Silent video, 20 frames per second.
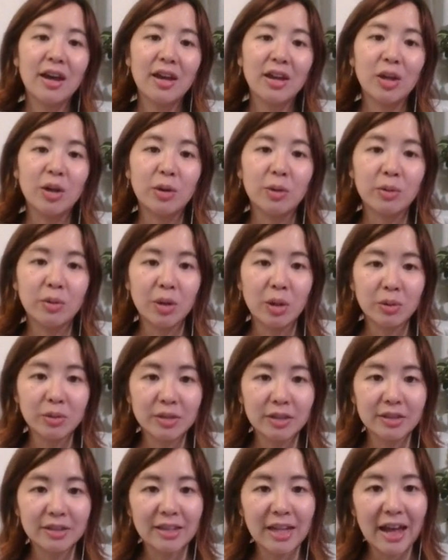you'll
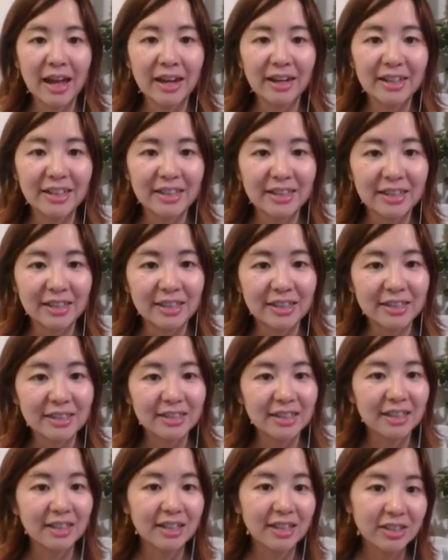notice that he is
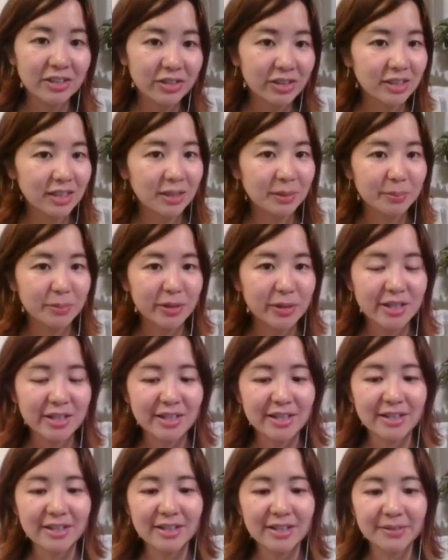an interesting
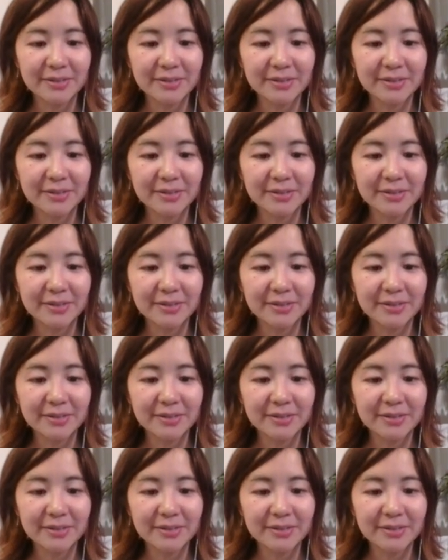person.